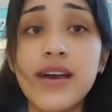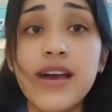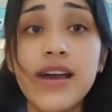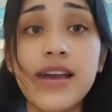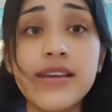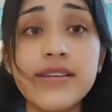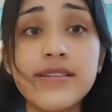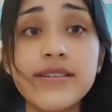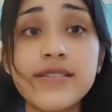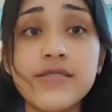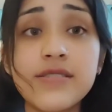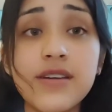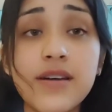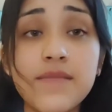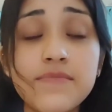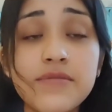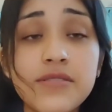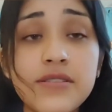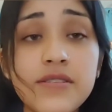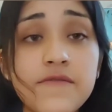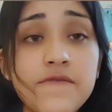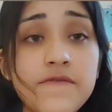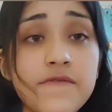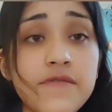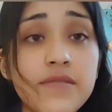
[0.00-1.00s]
I
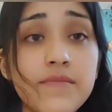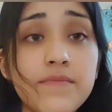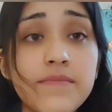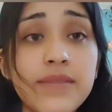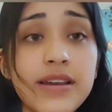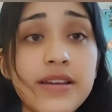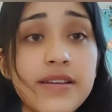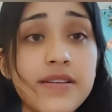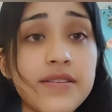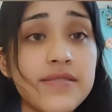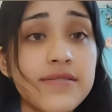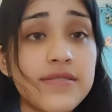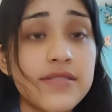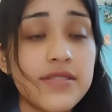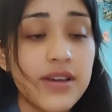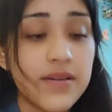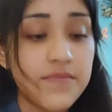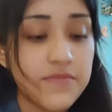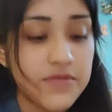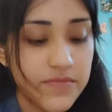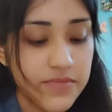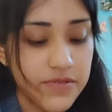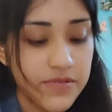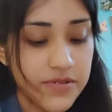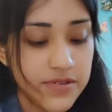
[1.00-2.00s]
adopted him from Petco's
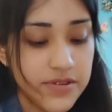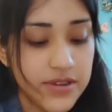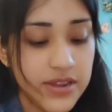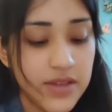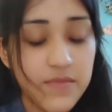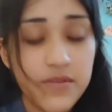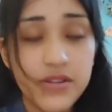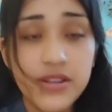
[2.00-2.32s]
adoption program